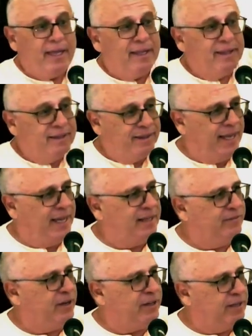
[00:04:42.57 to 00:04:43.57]
Then
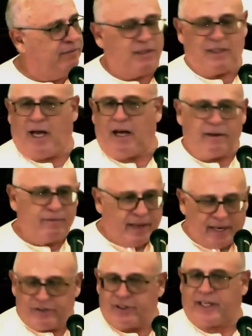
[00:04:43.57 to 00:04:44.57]
if they're given love and
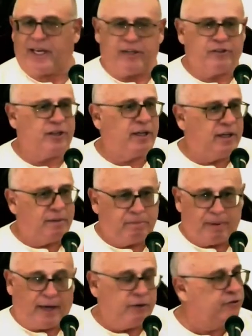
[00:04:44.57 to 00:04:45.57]
education and
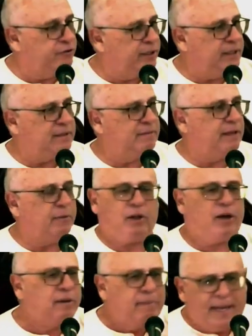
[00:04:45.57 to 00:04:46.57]
boundaries, they will
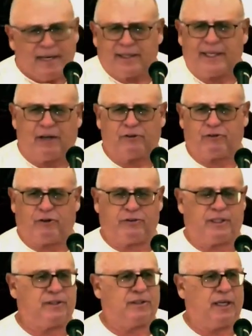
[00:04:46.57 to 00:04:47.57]
automatically outgrow
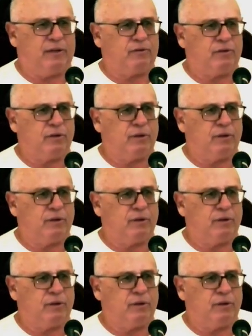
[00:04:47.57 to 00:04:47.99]
these things.